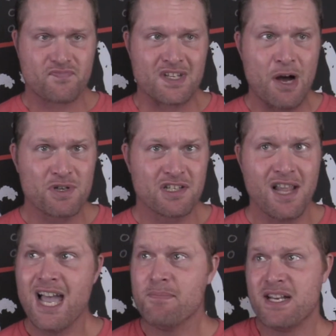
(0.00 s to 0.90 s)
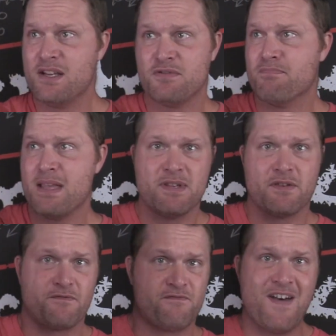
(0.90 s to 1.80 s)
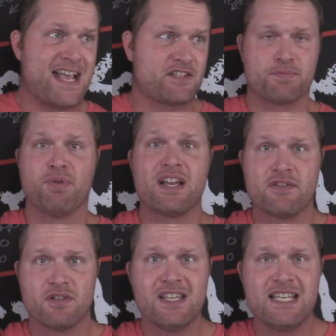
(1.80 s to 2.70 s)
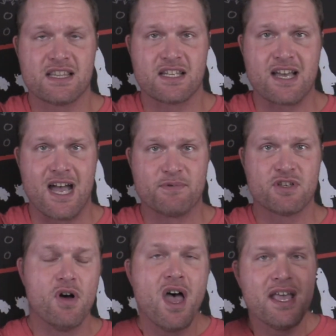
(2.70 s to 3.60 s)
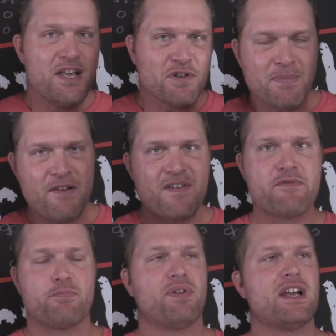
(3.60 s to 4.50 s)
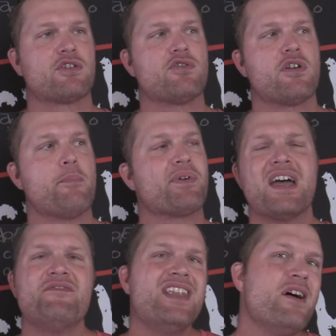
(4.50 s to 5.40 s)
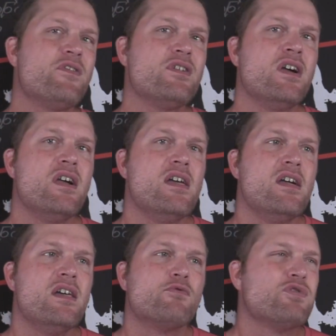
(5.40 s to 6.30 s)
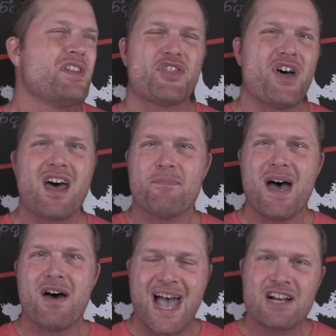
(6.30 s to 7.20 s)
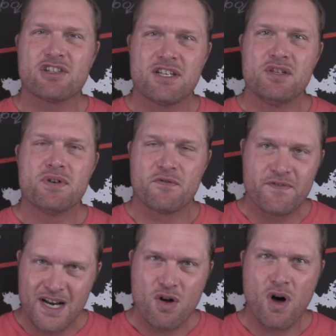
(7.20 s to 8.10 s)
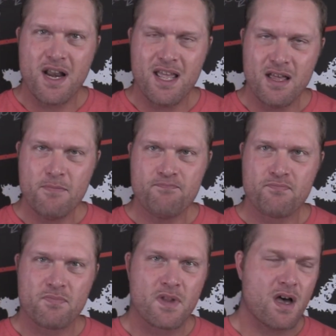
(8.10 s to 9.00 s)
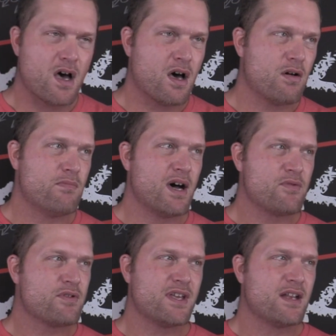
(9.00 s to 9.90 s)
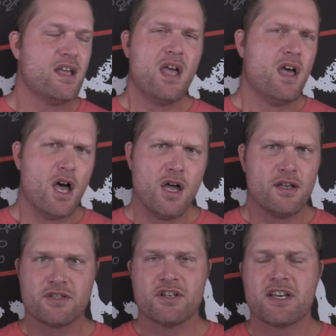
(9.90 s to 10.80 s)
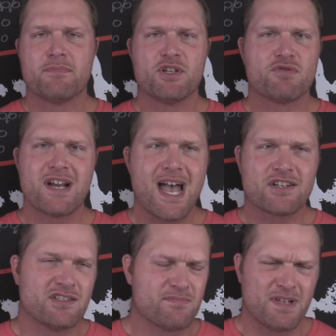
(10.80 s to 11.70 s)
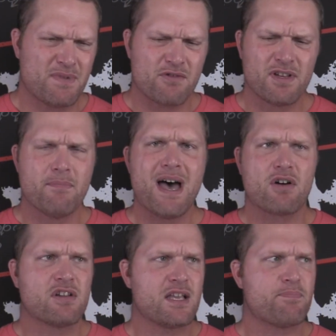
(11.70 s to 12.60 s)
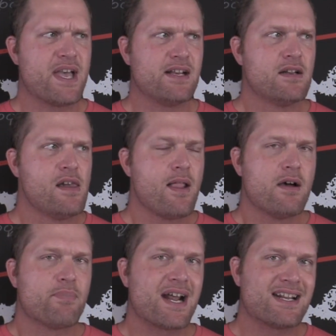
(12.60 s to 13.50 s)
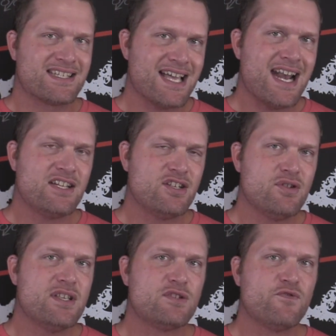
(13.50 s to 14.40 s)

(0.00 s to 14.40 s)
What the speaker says: I was a lineman. He was maybe the fastest player in the league at the time. So he was my favorite player growing up. But I've never really thought about actually doing a video on him. Other than, hey, it's going to get a bunch of reactions. I'm not really about clickbait. But I decided to do this